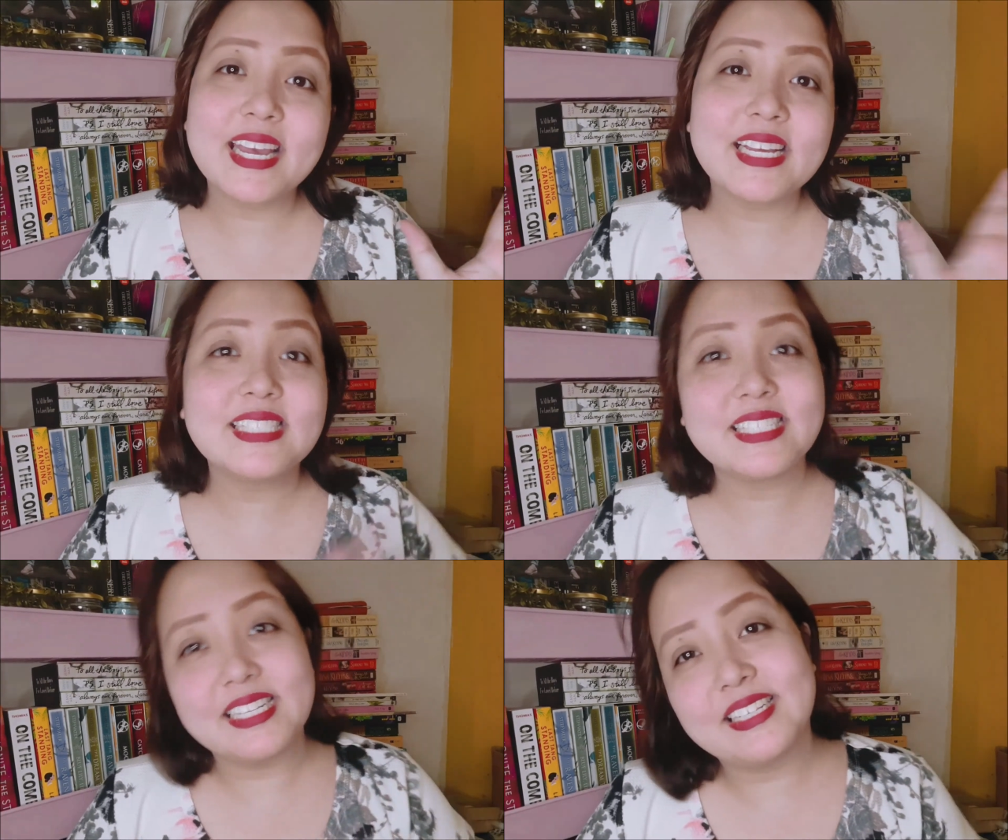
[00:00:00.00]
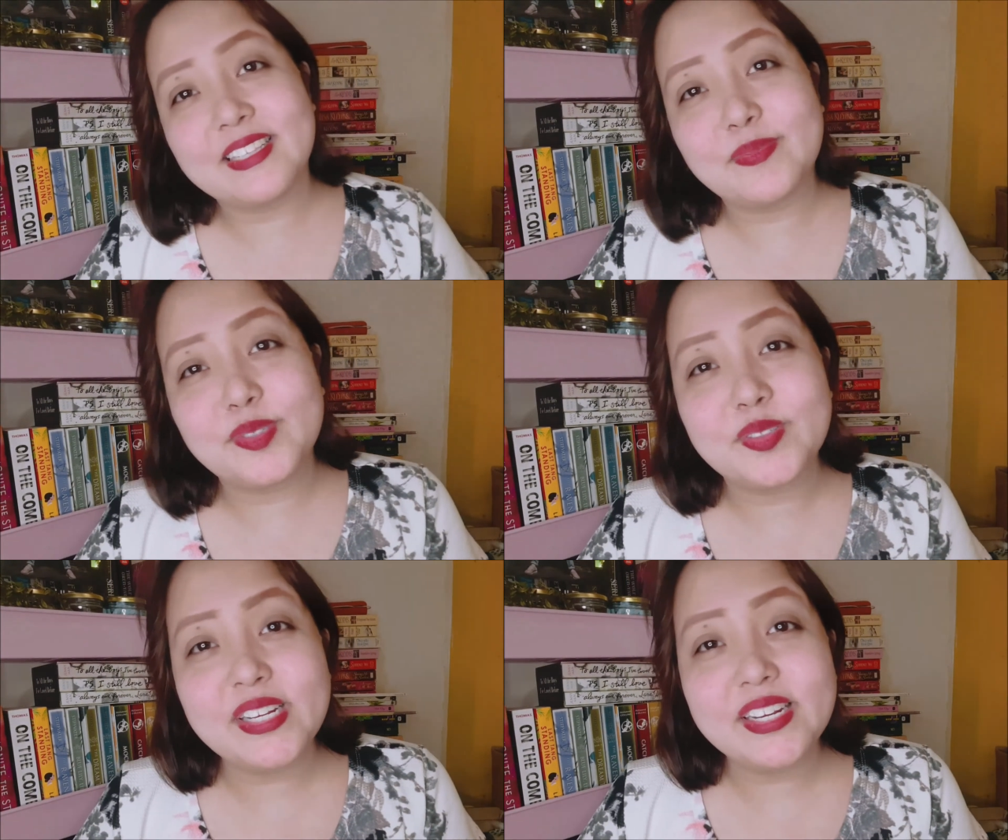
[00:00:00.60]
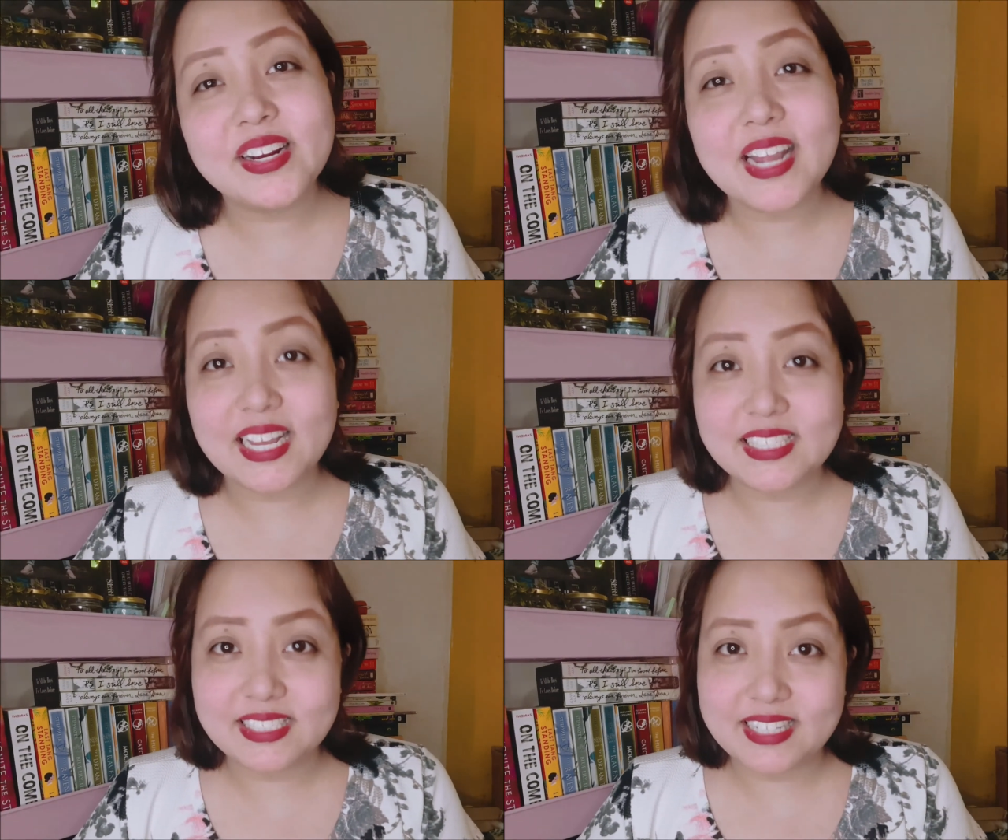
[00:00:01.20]
it's Ynathemoodreader,
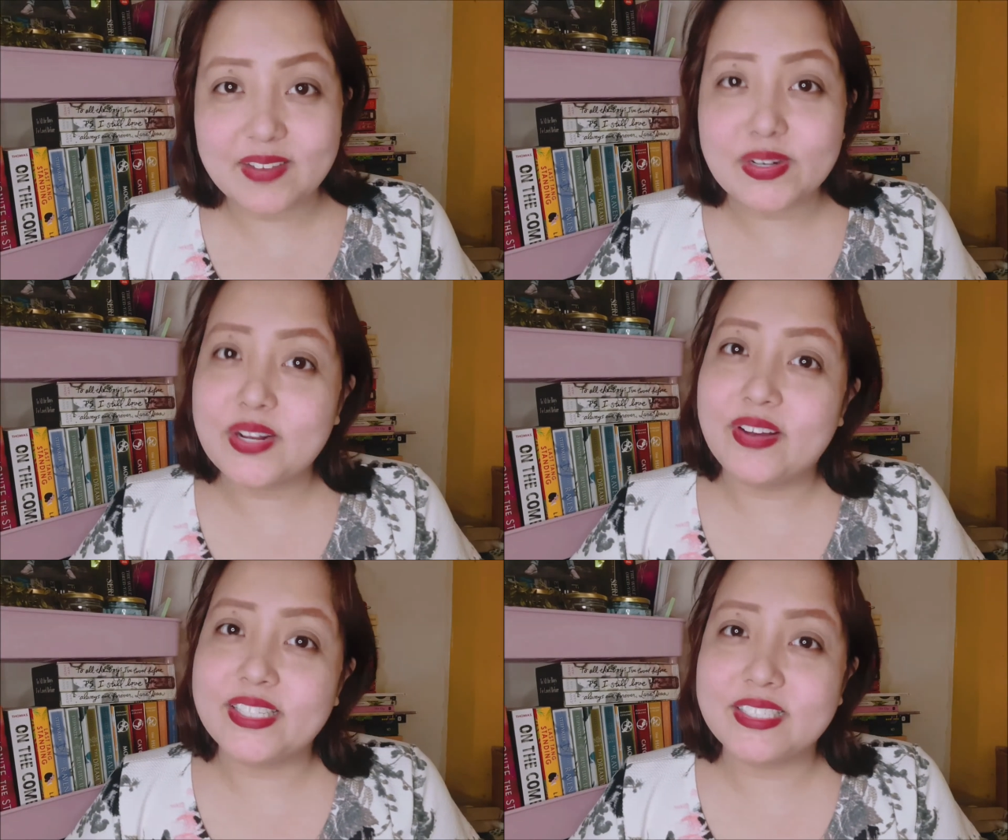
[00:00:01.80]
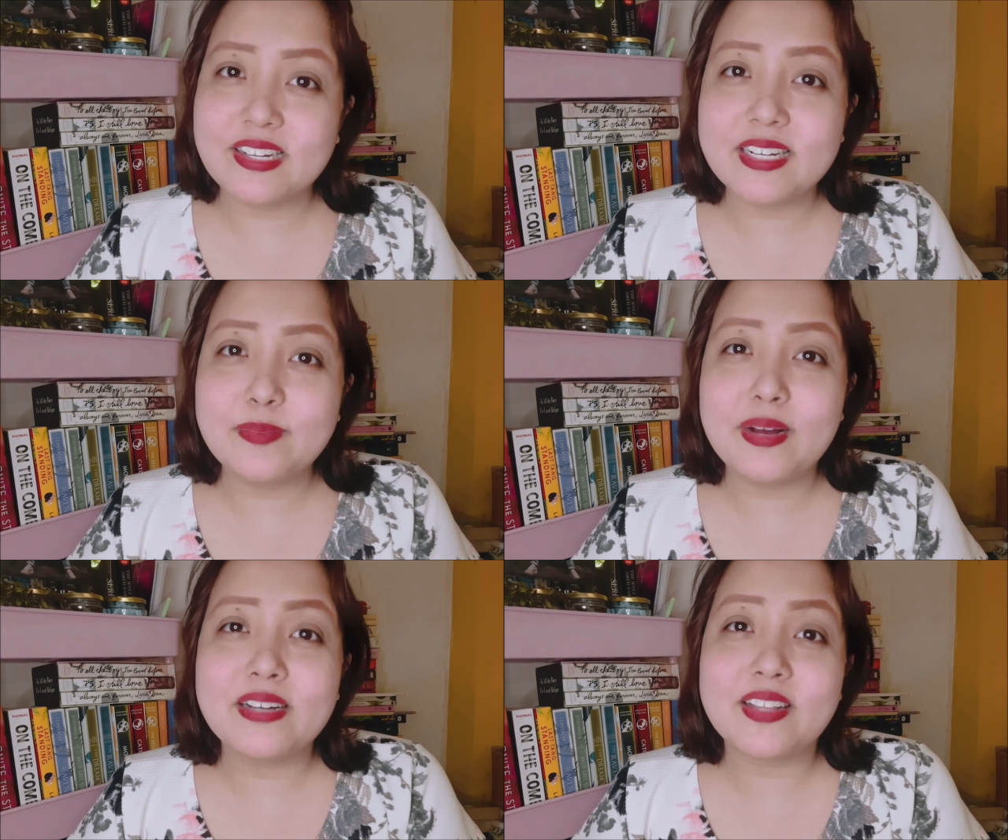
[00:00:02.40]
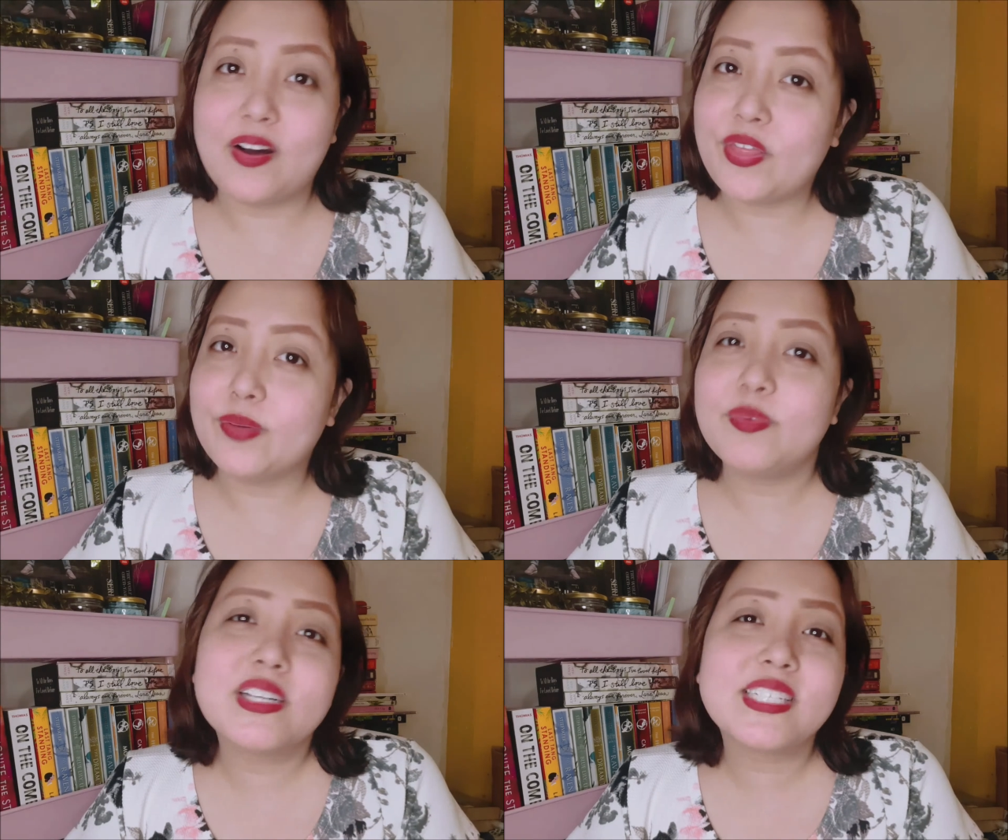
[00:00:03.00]
and today we're going to talk about all
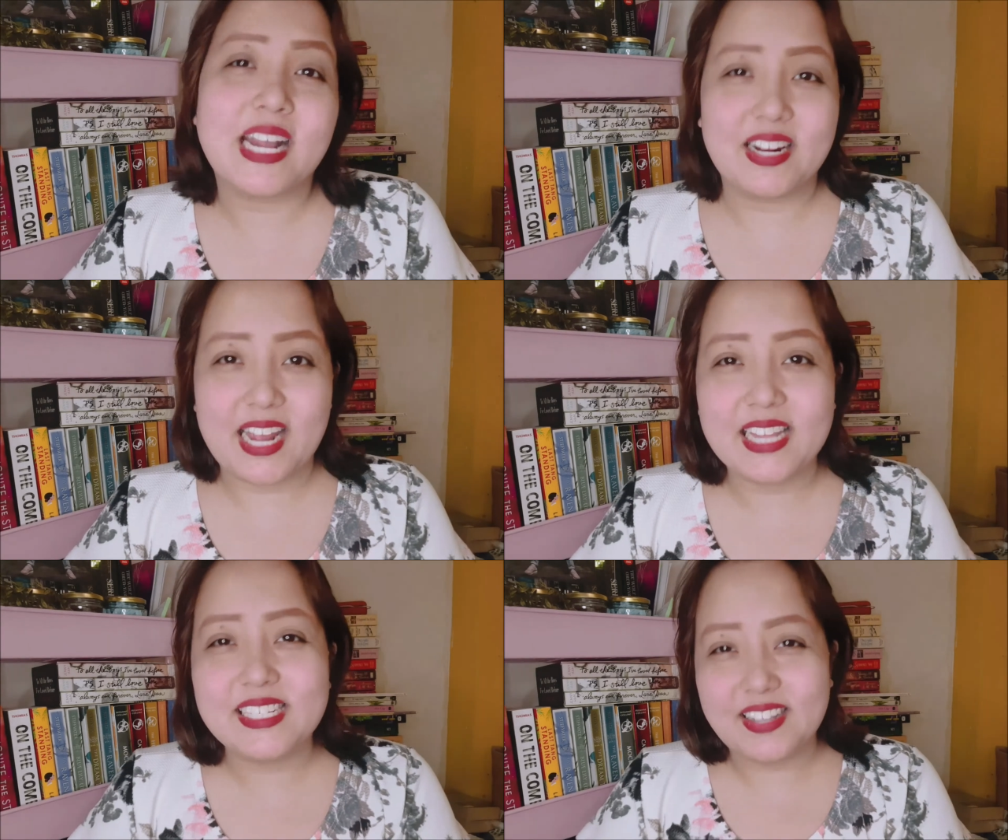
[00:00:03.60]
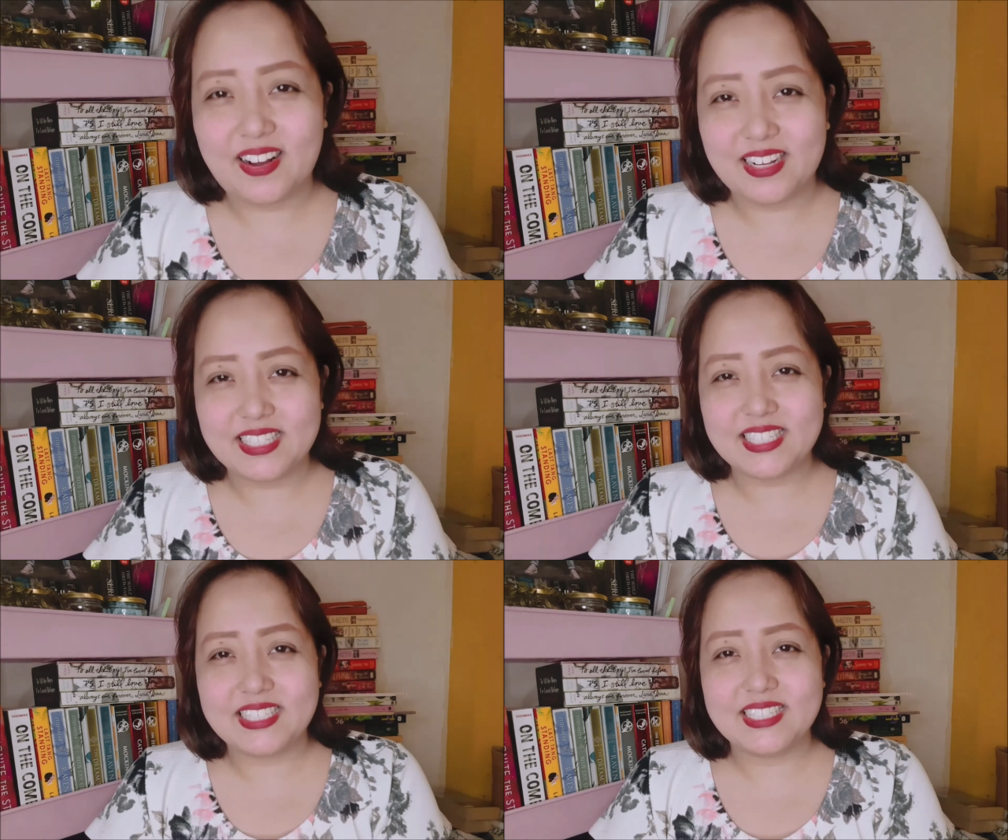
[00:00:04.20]
the books I read in August.